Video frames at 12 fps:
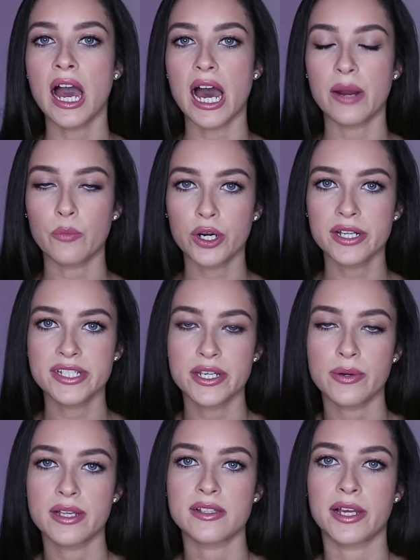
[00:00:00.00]
And what I
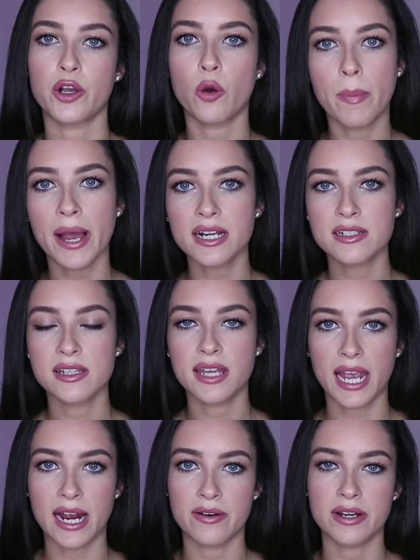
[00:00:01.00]
do is I go back to
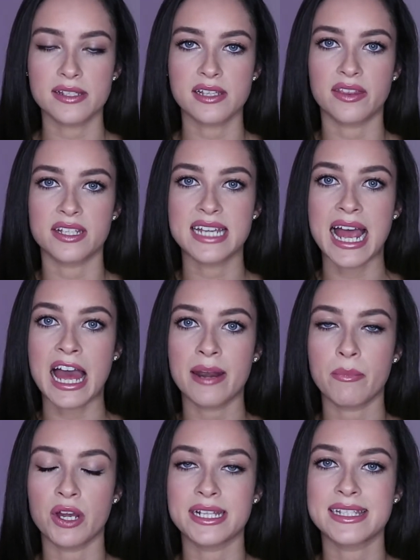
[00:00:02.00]
the areas that the
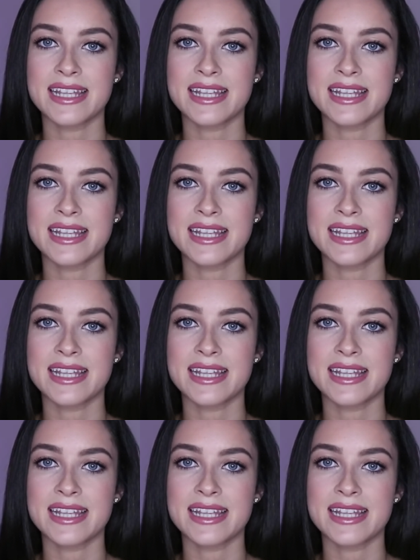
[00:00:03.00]
tan might